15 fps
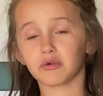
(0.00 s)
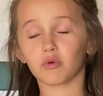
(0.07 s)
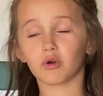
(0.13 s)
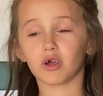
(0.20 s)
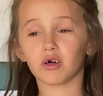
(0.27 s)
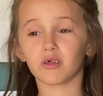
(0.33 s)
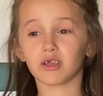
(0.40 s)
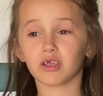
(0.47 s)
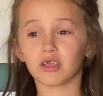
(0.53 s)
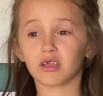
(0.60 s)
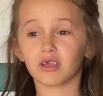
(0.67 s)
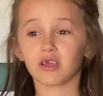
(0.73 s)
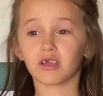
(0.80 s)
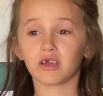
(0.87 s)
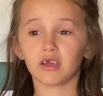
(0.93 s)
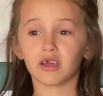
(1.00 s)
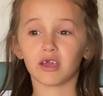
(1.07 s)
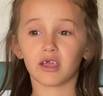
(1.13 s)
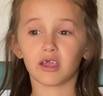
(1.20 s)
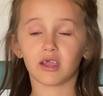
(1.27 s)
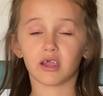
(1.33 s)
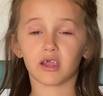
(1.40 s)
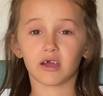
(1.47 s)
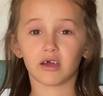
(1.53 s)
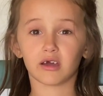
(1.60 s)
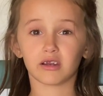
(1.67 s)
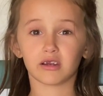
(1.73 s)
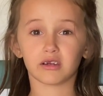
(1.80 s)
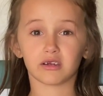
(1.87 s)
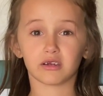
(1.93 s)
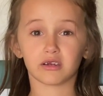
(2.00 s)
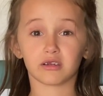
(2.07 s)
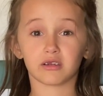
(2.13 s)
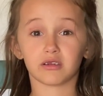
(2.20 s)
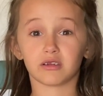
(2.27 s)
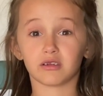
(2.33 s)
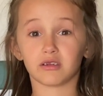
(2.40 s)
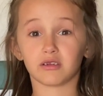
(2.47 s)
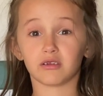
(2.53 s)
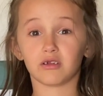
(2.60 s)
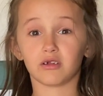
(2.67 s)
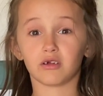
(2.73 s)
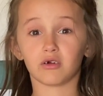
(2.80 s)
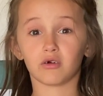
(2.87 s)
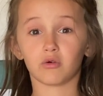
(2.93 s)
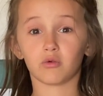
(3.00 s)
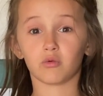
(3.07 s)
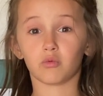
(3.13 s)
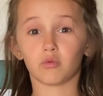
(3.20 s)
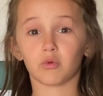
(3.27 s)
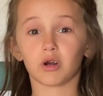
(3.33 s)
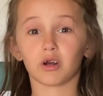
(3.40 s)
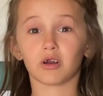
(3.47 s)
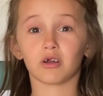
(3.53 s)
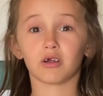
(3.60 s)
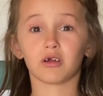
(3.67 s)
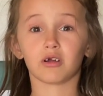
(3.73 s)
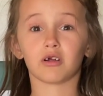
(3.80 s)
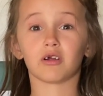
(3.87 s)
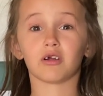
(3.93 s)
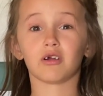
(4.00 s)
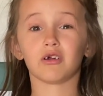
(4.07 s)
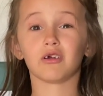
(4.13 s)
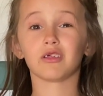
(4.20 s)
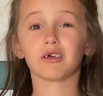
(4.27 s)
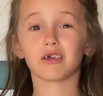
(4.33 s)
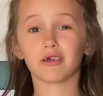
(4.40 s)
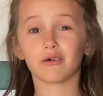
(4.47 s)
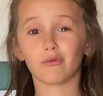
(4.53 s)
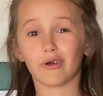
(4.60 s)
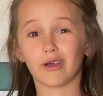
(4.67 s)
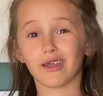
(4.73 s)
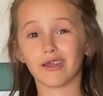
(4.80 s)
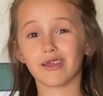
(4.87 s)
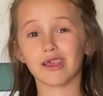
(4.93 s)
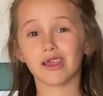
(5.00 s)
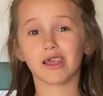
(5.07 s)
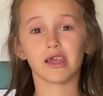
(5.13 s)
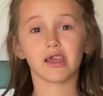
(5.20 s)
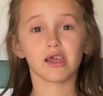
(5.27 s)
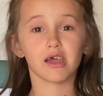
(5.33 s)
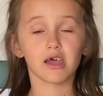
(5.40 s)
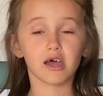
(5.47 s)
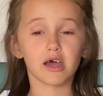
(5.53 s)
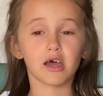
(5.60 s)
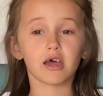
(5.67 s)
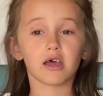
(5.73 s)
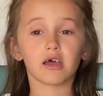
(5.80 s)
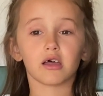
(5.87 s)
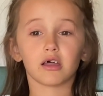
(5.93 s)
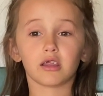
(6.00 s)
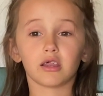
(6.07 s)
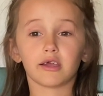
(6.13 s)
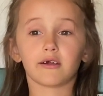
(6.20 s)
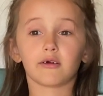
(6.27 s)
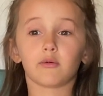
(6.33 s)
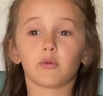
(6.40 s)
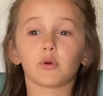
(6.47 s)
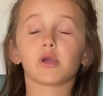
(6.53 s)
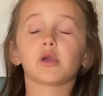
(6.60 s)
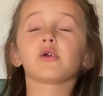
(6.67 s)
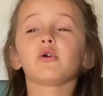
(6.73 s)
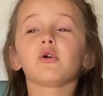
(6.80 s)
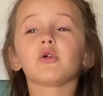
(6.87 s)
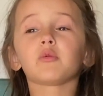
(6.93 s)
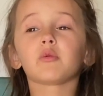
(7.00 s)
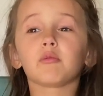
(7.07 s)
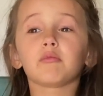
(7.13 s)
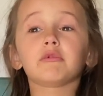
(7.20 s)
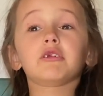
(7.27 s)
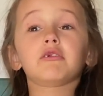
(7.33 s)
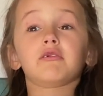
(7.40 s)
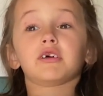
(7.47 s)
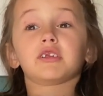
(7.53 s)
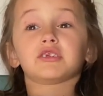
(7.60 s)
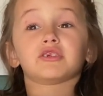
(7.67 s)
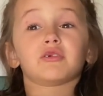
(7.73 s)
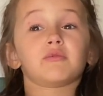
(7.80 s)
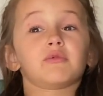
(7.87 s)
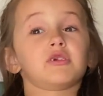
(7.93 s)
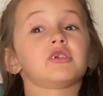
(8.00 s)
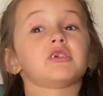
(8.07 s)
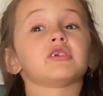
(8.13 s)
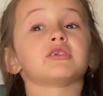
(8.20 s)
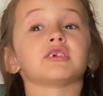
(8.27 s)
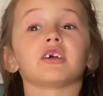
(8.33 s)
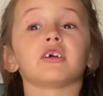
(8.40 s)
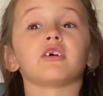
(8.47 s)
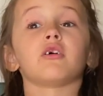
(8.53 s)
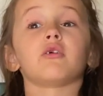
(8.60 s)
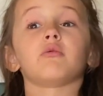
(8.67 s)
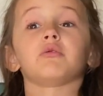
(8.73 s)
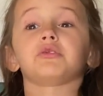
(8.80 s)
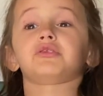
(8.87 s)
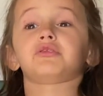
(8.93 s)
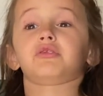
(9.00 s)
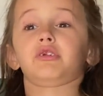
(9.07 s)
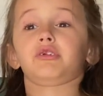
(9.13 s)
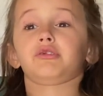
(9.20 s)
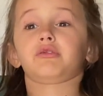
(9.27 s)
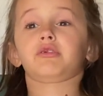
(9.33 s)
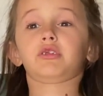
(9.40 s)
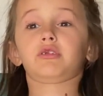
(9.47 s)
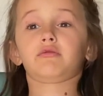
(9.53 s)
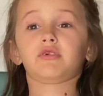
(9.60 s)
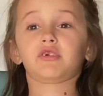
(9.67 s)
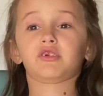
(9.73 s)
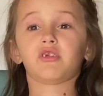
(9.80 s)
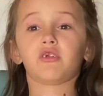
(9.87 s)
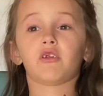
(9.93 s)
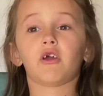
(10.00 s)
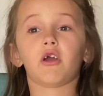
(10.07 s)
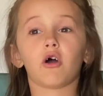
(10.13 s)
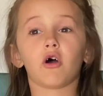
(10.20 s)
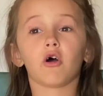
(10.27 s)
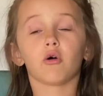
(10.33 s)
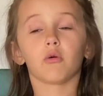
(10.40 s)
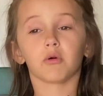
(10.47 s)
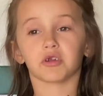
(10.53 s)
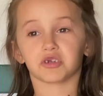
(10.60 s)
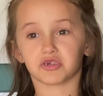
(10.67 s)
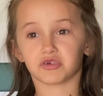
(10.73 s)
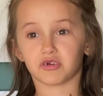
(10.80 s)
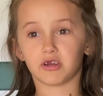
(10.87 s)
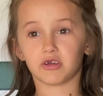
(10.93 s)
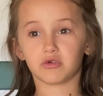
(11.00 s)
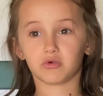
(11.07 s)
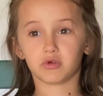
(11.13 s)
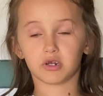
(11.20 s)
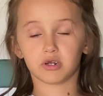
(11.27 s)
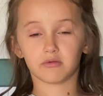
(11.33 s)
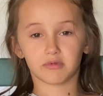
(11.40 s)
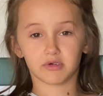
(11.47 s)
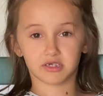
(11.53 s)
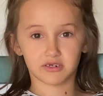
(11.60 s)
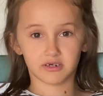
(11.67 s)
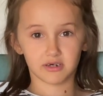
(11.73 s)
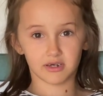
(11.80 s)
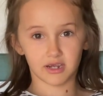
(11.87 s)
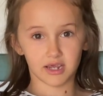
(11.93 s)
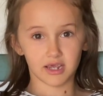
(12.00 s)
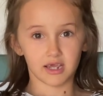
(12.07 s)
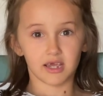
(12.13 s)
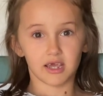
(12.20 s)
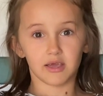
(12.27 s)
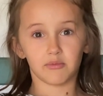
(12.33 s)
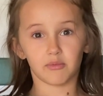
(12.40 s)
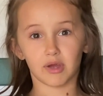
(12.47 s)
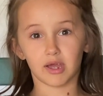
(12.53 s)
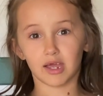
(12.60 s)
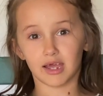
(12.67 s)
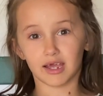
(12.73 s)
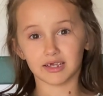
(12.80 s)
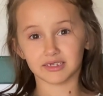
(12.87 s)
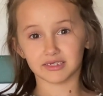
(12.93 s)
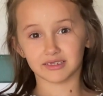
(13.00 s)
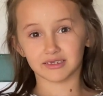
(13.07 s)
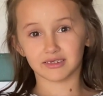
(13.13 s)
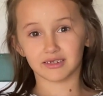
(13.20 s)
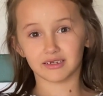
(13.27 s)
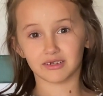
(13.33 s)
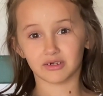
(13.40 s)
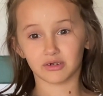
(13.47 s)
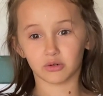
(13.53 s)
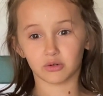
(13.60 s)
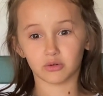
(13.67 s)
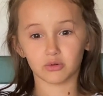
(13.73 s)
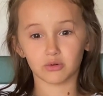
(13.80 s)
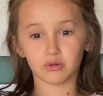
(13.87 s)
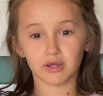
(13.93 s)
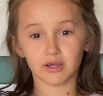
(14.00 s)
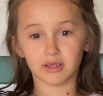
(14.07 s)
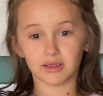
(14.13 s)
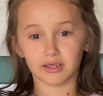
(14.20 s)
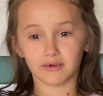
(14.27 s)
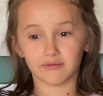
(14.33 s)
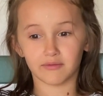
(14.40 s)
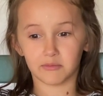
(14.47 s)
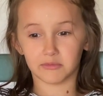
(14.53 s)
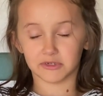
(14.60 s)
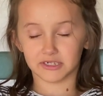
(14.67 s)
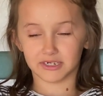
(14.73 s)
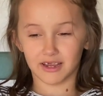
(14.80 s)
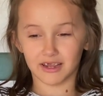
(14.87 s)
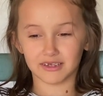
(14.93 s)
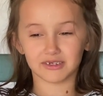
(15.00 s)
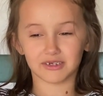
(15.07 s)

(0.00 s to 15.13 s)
whirling, and were hurling away like a worried old woman who had so much to say. Oh, what a strange wind it was today. Oh, what a strange wind it was today. My hat's cool and clear from the sky